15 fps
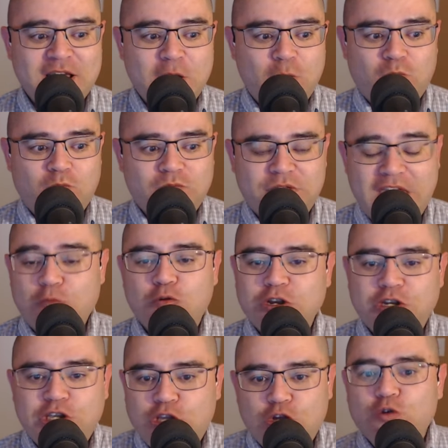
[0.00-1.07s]
they would
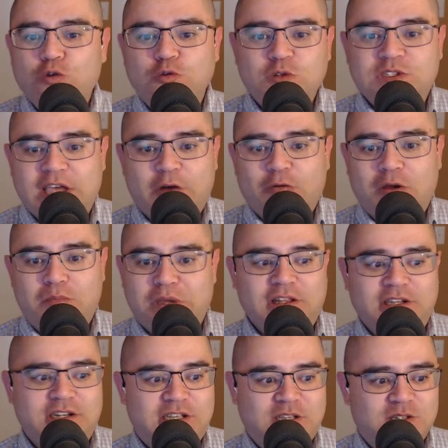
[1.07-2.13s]
use their
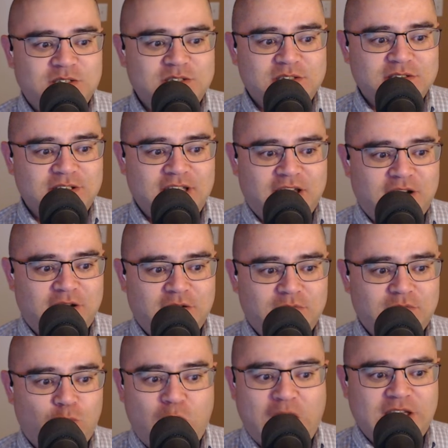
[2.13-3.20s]
abilities in
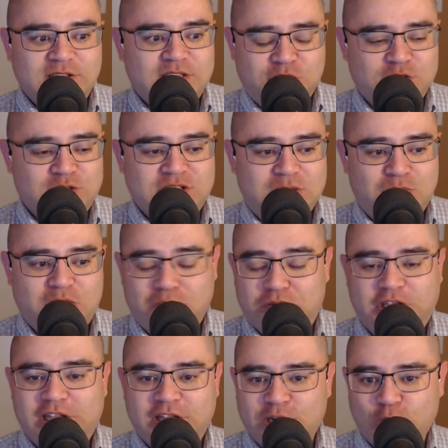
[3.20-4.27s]
ways that just seem
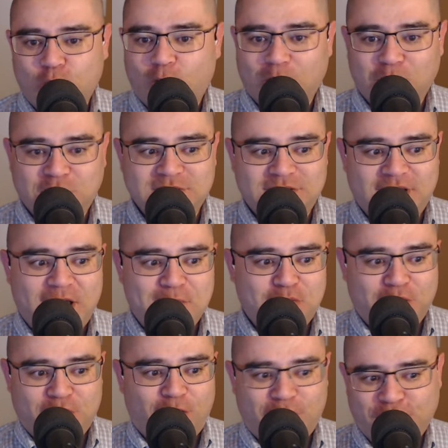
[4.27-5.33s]
completely normal to them
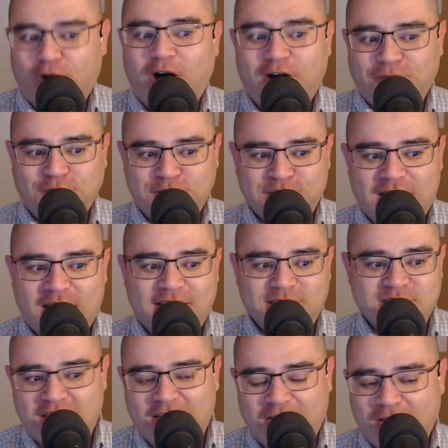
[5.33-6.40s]
but are novel to us
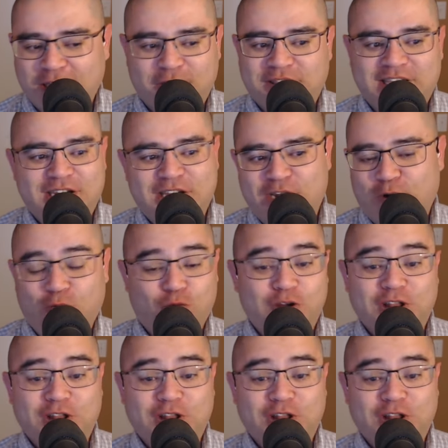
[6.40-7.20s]
and i thought they did a really